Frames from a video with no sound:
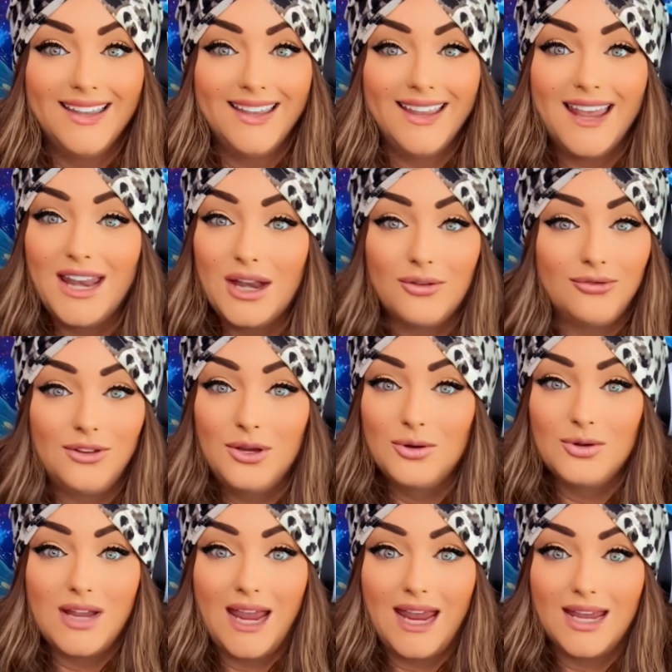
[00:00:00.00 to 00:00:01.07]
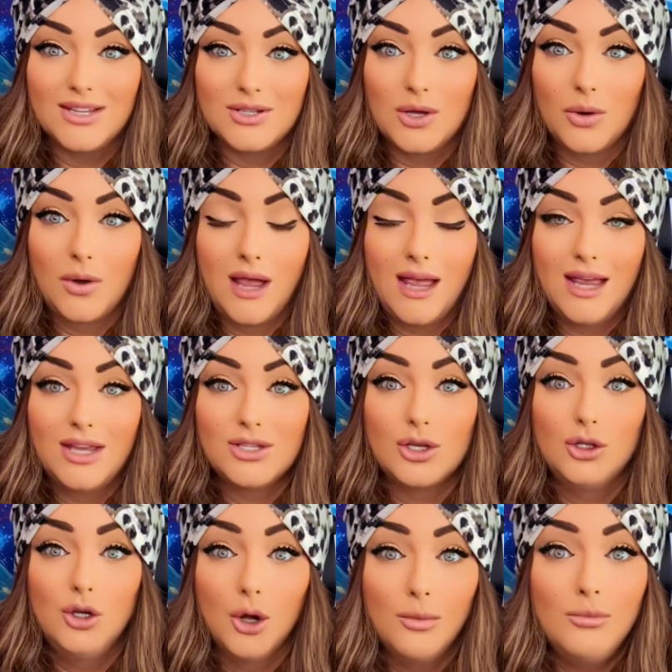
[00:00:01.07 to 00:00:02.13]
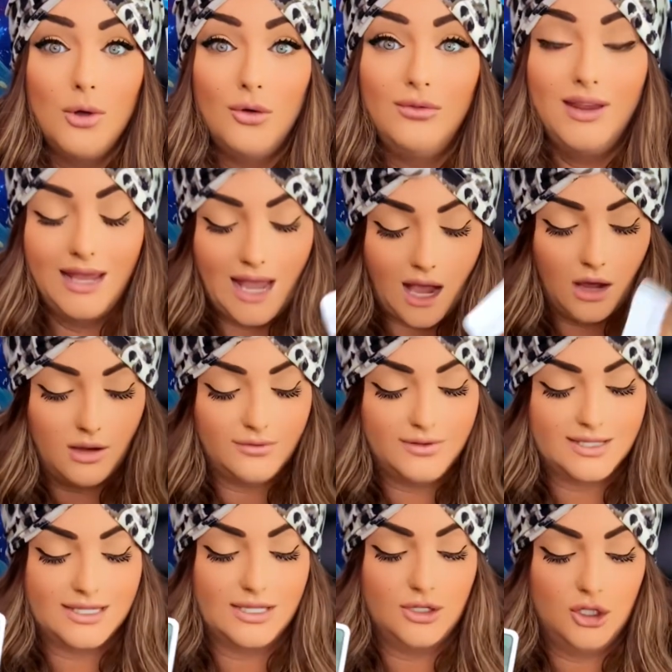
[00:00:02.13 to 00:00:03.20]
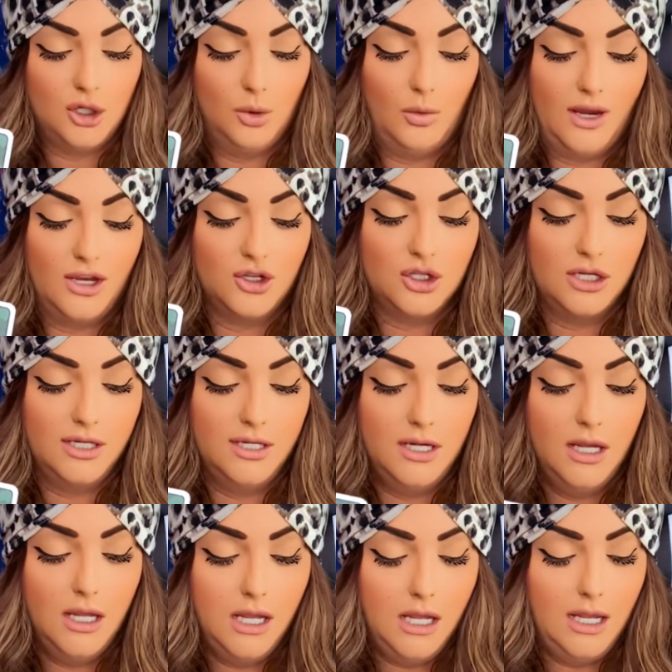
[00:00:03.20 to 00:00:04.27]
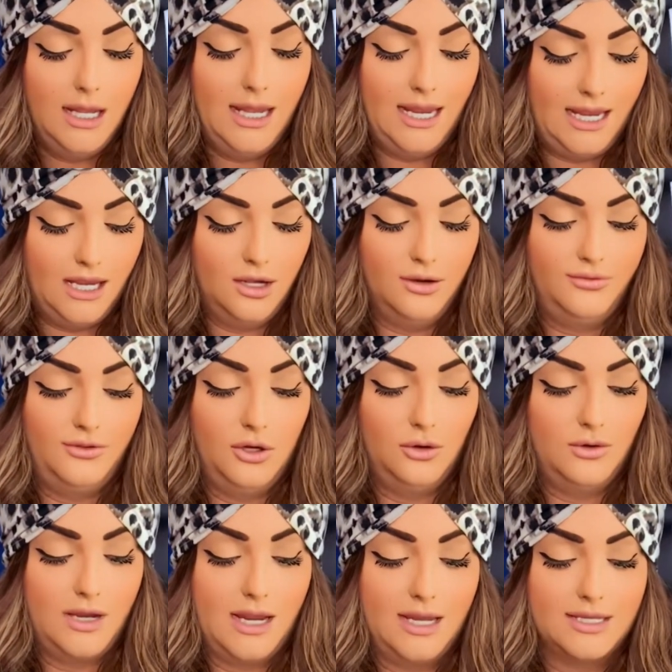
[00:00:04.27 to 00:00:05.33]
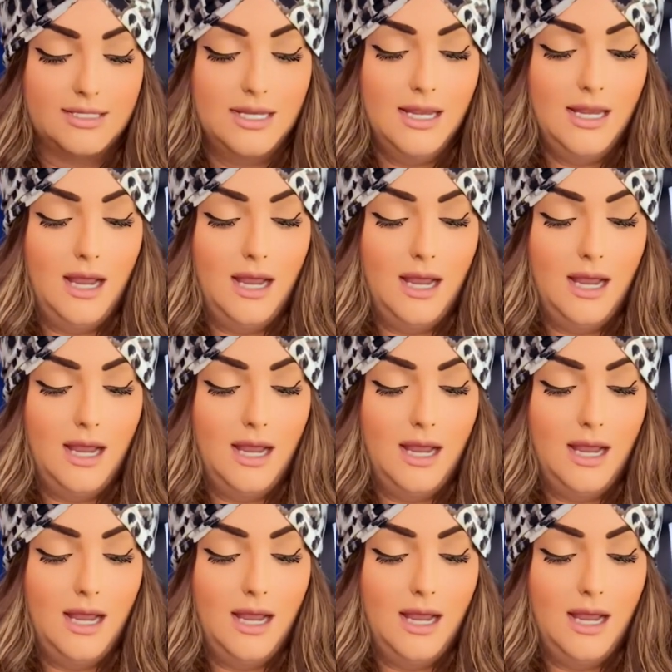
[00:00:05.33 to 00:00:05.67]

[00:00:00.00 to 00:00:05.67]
in a few days, okay? So you're moving out of a situation in a few days.